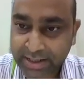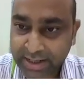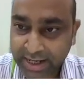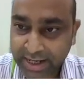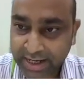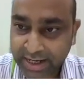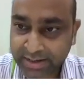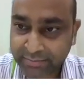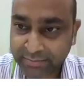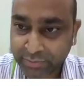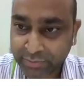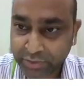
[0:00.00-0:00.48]

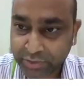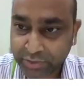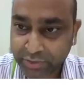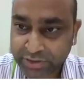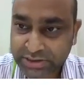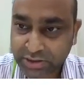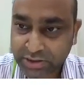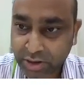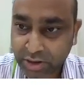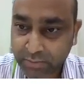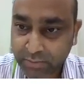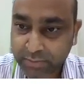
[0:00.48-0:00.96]
and
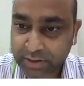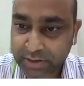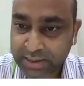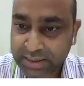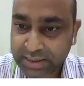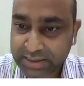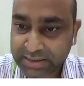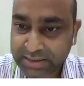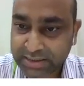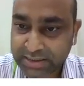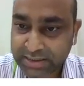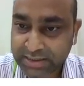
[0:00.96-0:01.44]
most
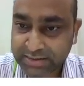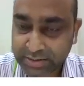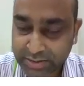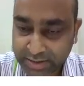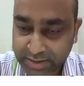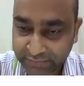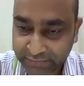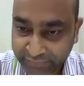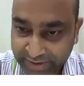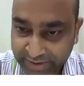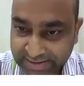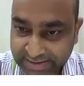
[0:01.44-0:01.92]
commonly
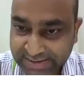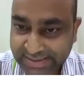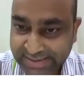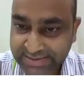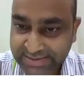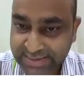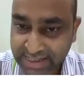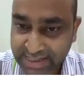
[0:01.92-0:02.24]
the phases